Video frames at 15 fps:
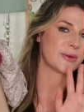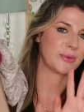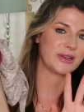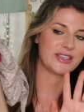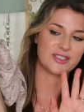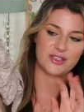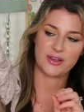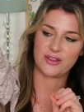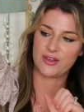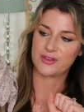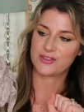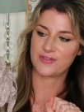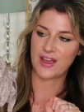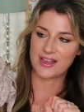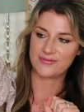So I wanted to show you
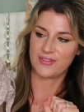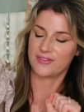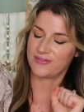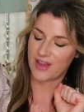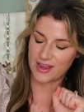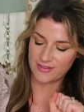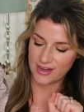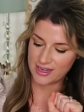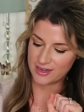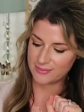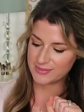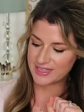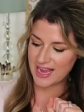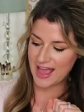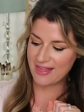those five, five
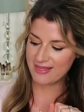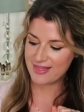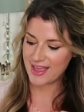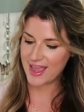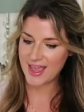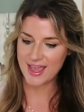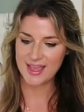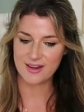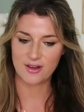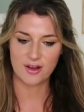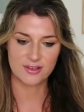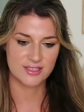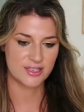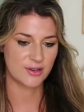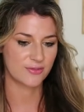items. And then
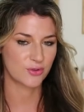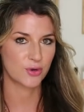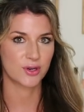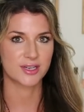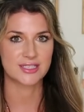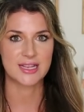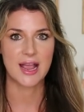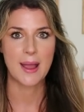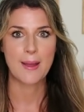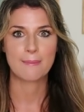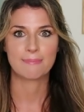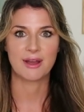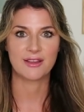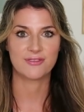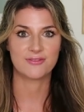also, of course,
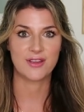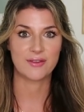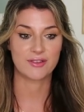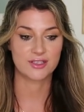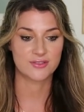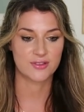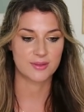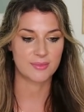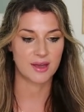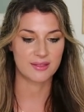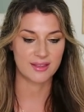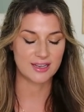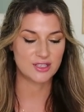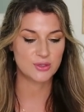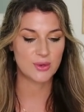my favorites for the
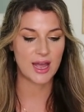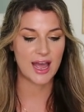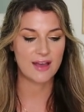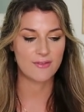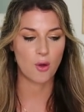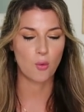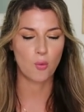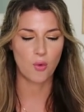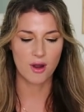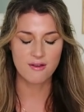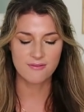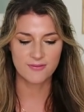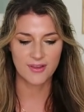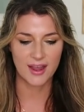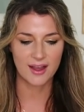month. I do have
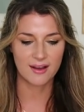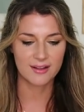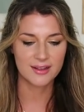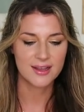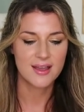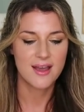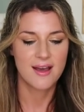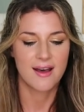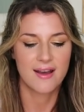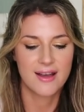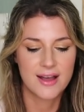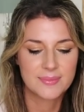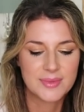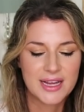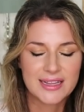one fail.
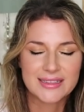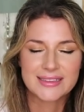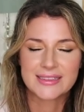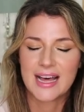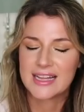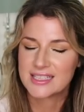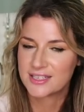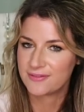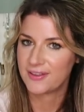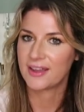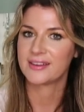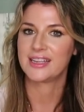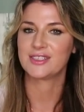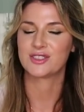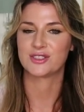Um, lots of
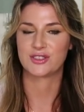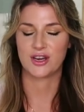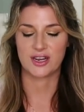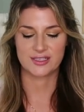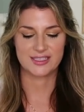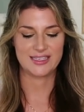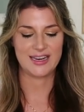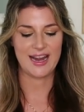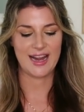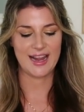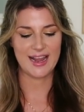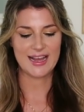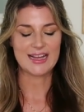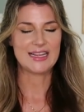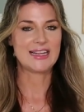foundation talk
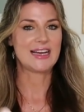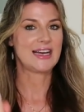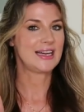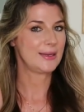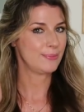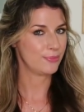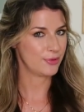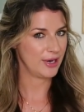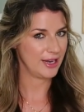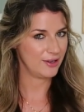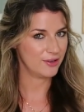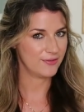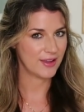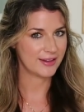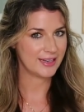today.
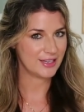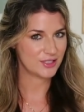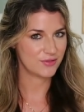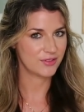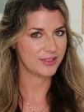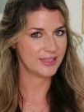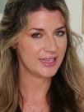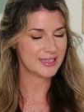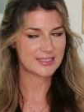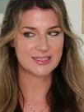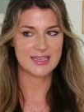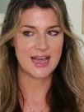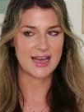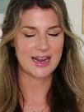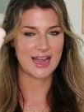Brand new foundation
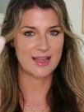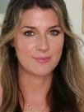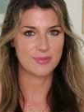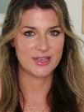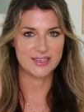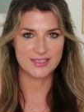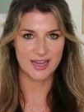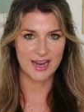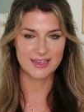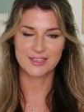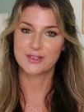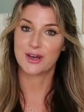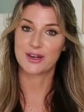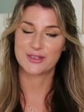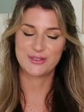release that I've been dying
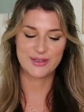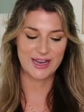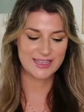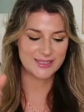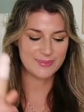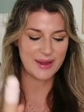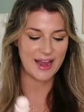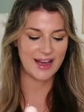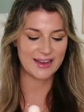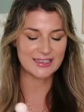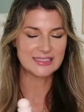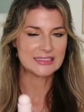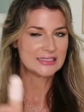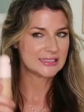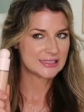to talk to you guys
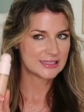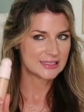about.